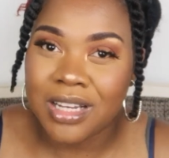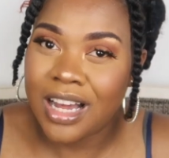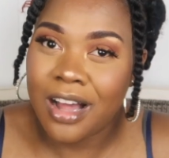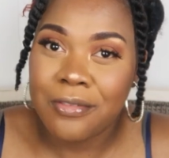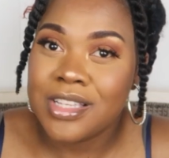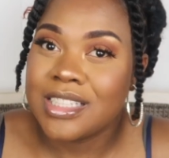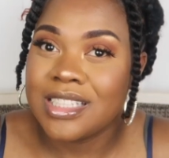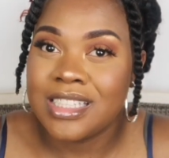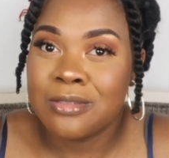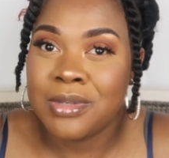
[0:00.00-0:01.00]
But
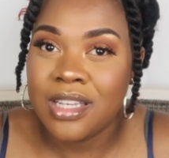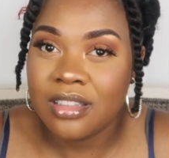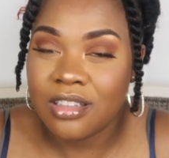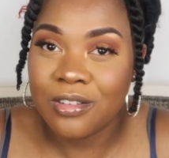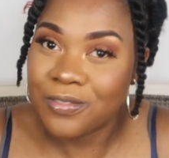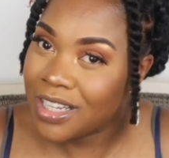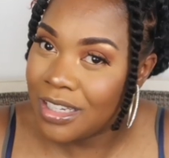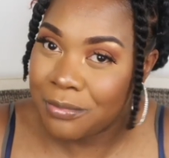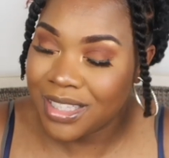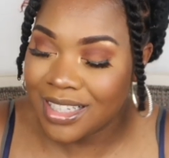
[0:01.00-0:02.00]
obviously it's being a little
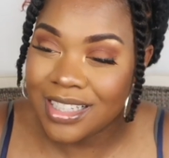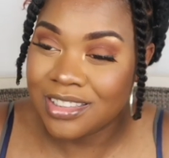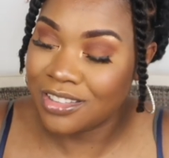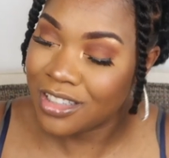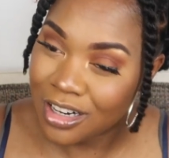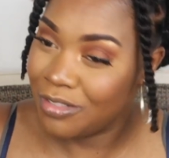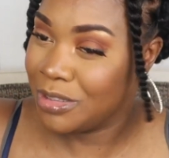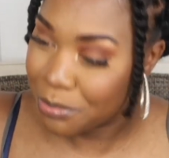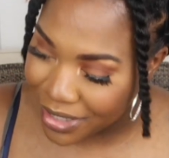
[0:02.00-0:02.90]
funny because your girl was